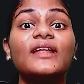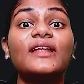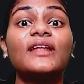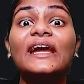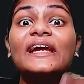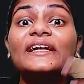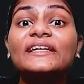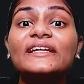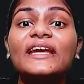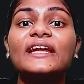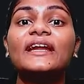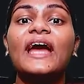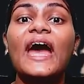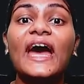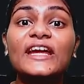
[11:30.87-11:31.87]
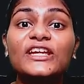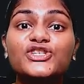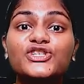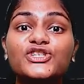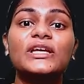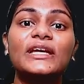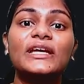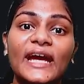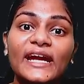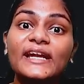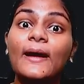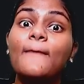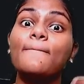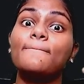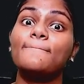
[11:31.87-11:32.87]
it can actually get
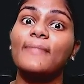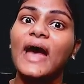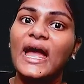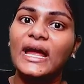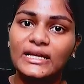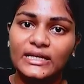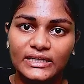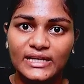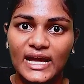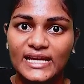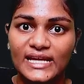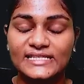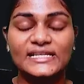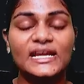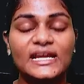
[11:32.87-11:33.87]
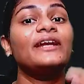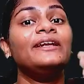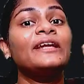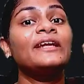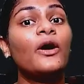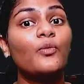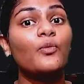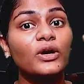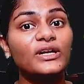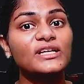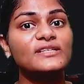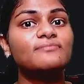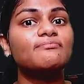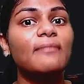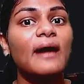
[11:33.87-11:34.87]
magnetized. Now, what does
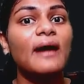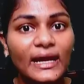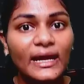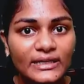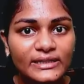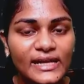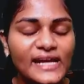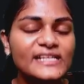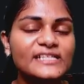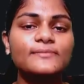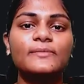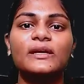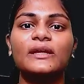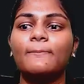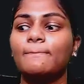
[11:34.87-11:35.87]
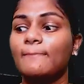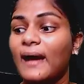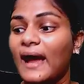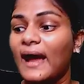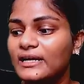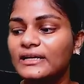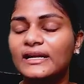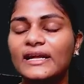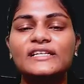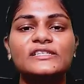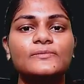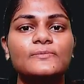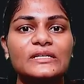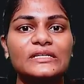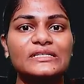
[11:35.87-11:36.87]
magnetized mean? Magnetized
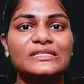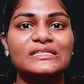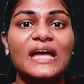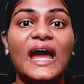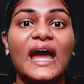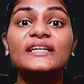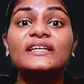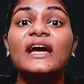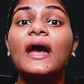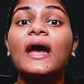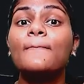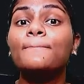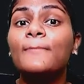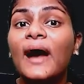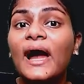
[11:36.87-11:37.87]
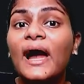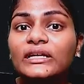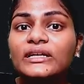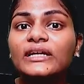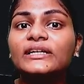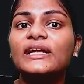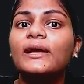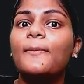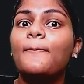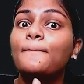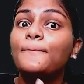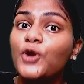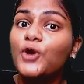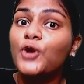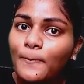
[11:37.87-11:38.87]
means that magnetic
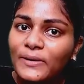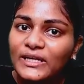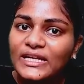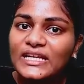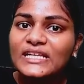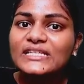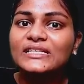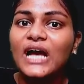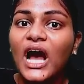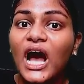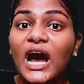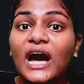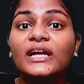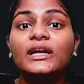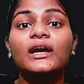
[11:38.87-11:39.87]
properties are